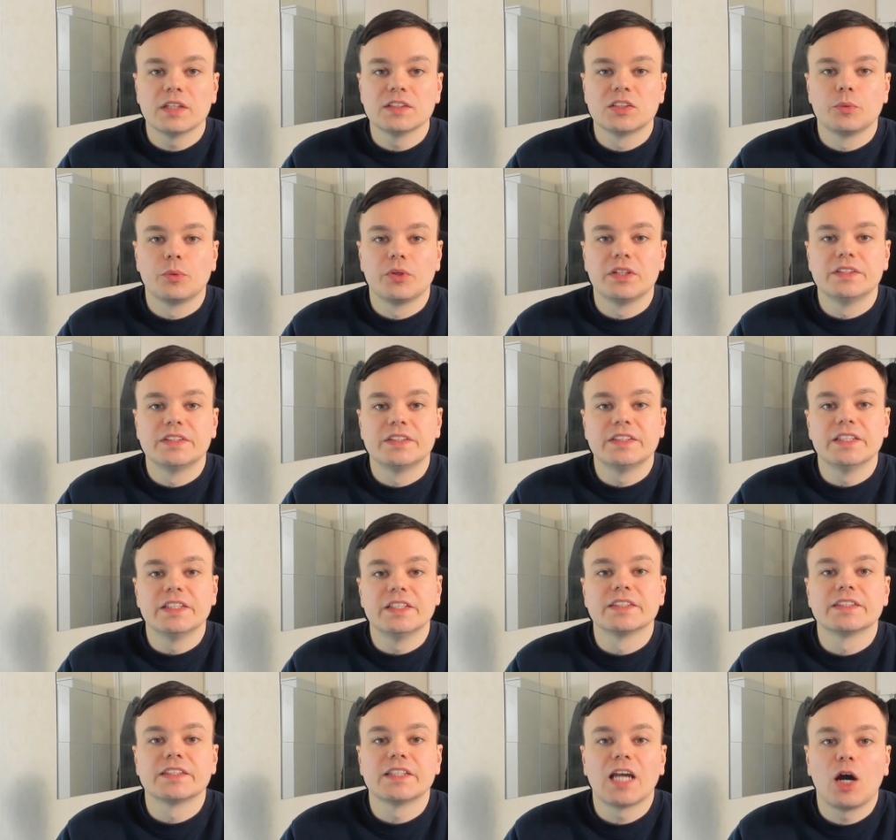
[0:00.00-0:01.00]
antibody
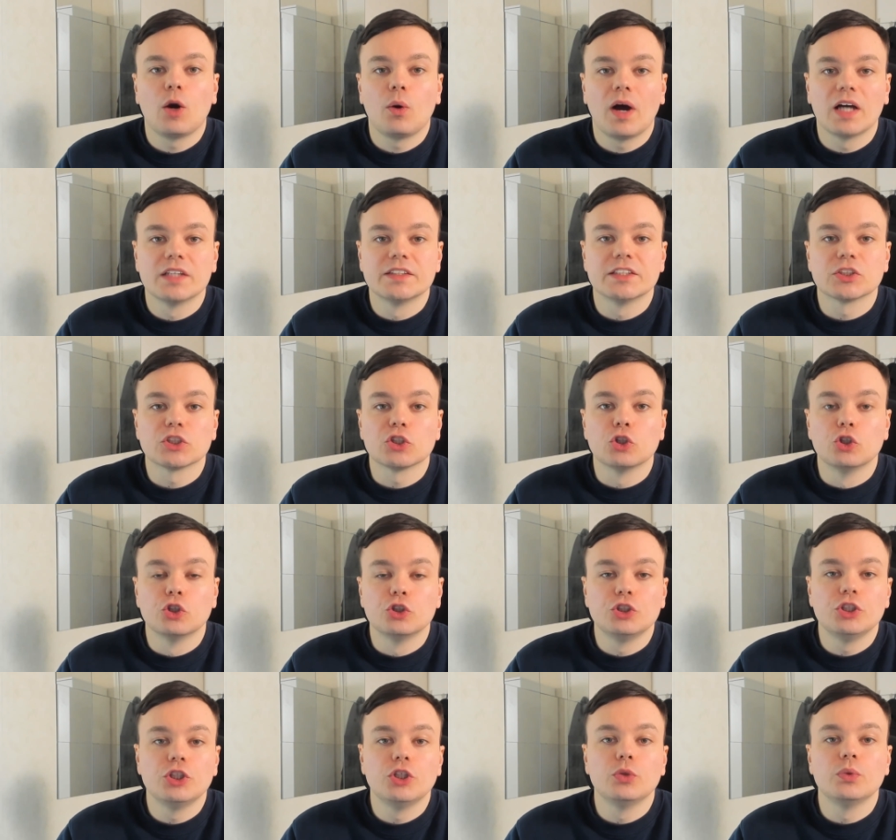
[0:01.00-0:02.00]
disease now has its
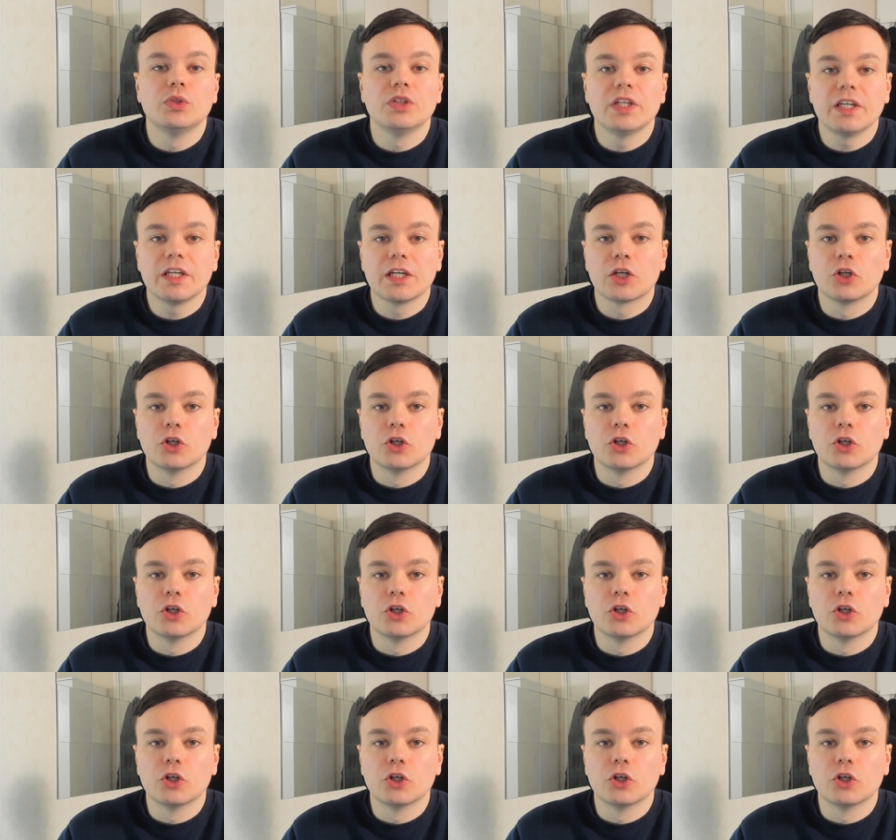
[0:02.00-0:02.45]
own unique